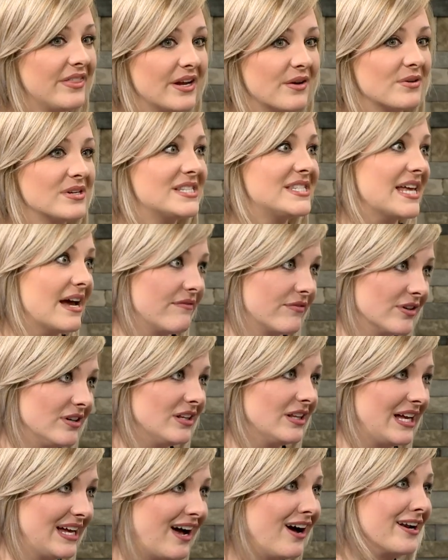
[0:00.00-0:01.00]
there were
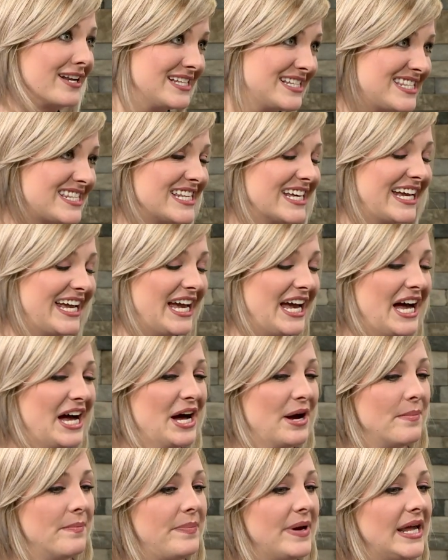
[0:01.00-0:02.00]
several, honestly, yeah.
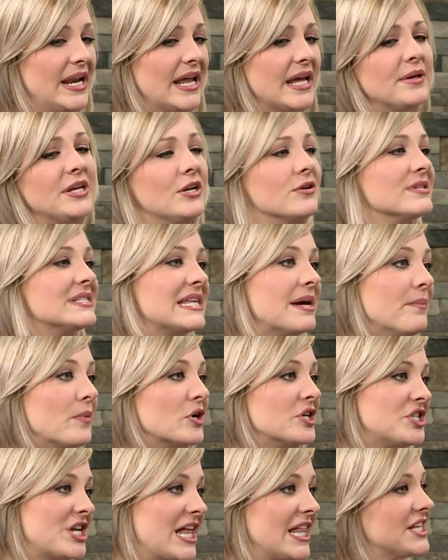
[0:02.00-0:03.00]
um, but you know, some
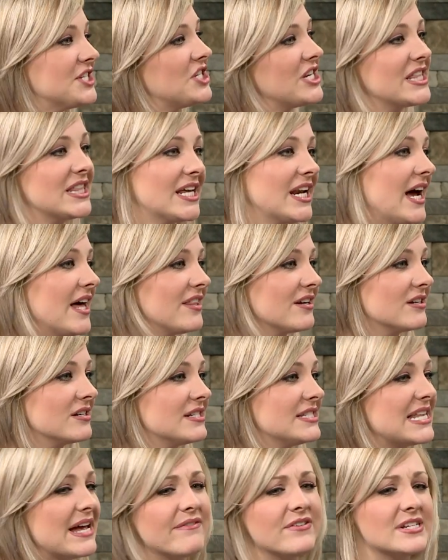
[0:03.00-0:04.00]
more challenging than
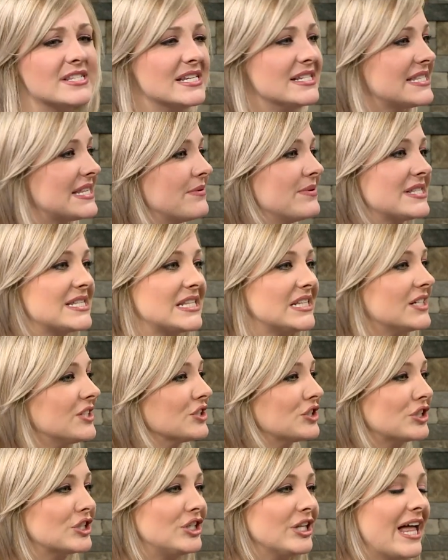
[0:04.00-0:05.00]
others. Ever since I was a little
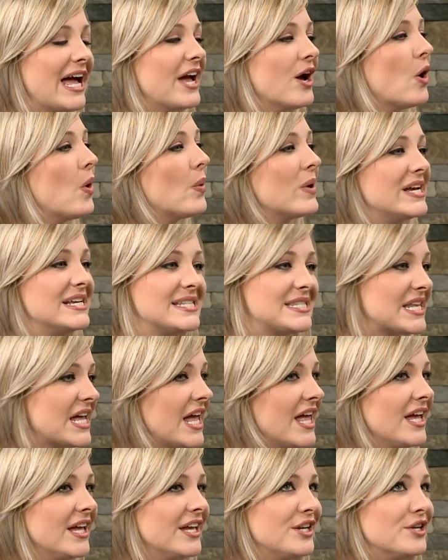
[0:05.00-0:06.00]
girl, I always,
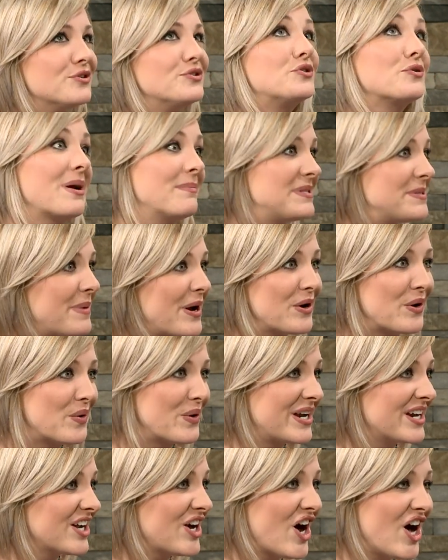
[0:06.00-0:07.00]
you know, dreamt about
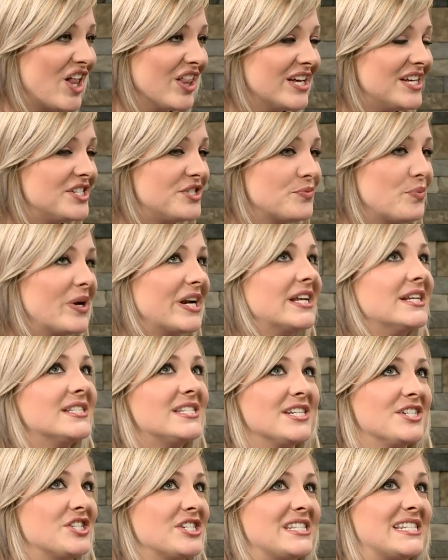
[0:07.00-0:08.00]
going to college, wanting
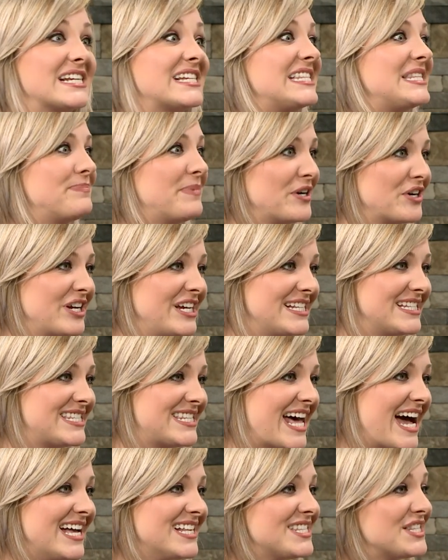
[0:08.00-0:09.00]
to just experience
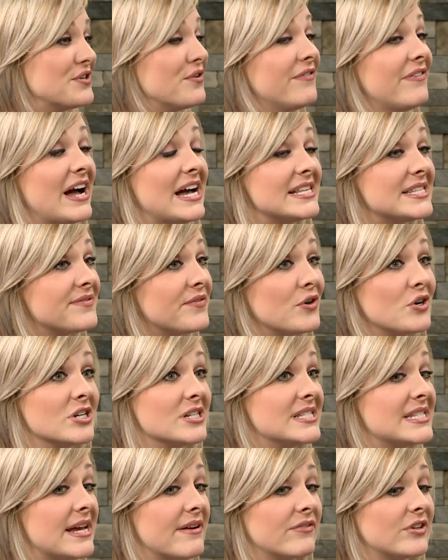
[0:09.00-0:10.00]
that. So fast forward
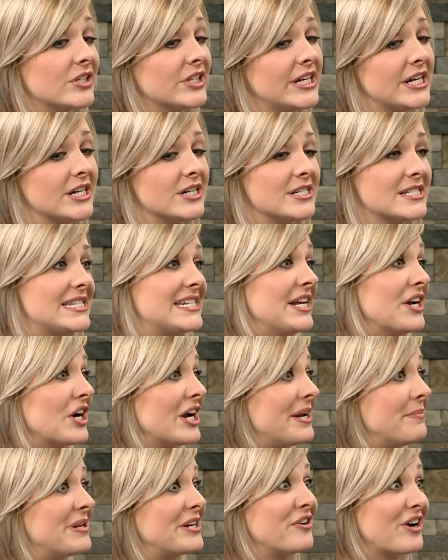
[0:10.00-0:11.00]
several years, and here I
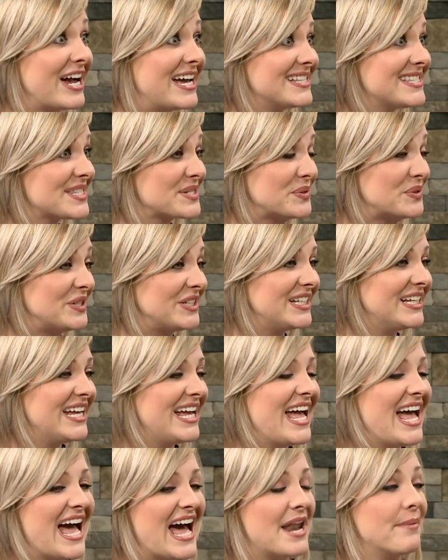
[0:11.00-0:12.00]
am in grad school,
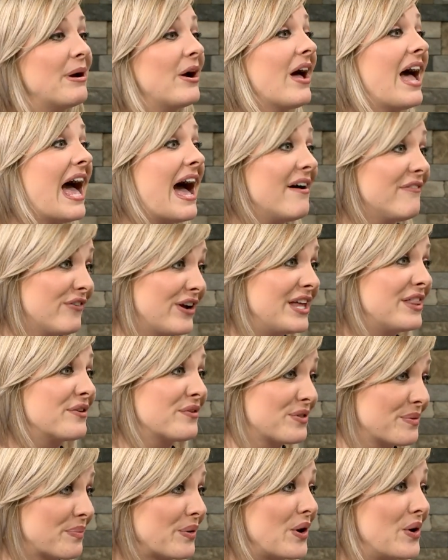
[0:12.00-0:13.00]
and about halfway through
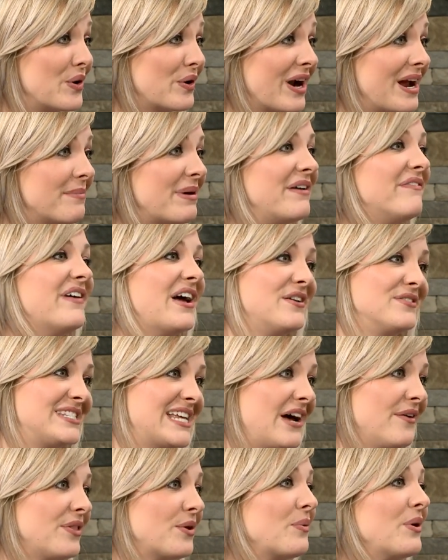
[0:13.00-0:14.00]
the program, I found
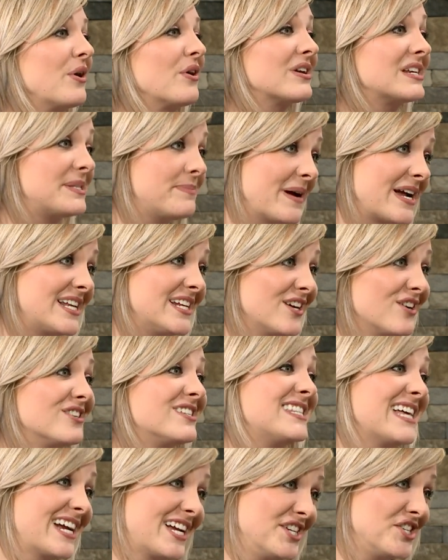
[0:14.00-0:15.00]
out that we were expecting our
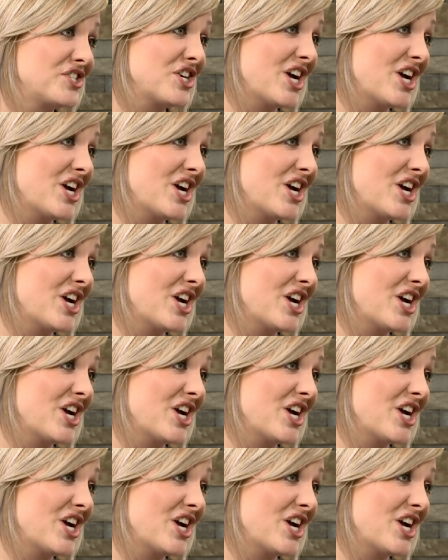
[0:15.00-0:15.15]
second